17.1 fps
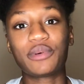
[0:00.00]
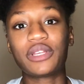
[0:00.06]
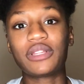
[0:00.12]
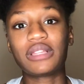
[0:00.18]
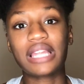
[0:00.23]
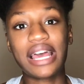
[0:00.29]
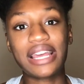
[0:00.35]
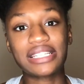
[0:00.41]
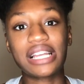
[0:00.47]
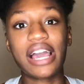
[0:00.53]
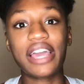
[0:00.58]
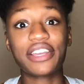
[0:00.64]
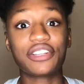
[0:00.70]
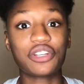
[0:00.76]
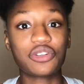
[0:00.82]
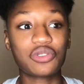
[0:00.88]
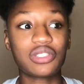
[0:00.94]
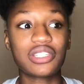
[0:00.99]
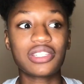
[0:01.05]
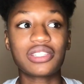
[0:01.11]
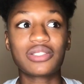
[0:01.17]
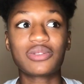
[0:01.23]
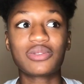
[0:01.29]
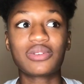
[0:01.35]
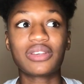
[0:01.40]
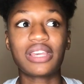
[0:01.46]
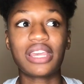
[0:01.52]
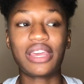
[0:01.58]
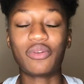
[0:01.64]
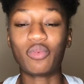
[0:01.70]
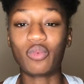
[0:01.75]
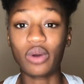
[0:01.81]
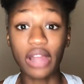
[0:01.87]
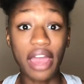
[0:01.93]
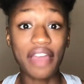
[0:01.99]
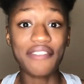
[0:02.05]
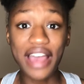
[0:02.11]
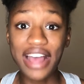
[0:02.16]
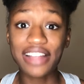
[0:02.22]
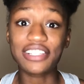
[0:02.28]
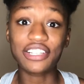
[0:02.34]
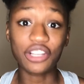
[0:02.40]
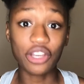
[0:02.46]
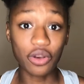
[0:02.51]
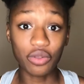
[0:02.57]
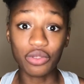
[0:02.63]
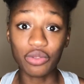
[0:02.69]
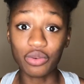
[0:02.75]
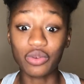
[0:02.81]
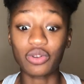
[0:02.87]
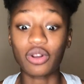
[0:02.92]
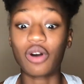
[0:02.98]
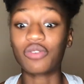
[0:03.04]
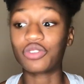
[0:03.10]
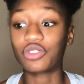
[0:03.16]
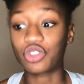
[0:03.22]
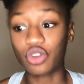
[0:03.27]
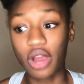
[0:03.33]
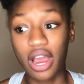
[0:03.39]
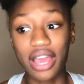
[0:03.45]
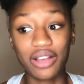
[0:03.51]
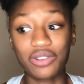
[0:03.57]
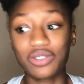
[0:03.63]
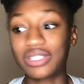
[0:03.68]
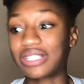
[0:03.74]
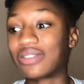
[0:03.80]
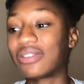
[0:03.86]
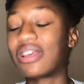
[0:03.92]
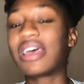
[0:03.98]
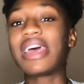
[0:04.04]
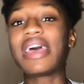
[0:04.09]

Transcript: but that diagnosis and what I've had to go through and all the trials and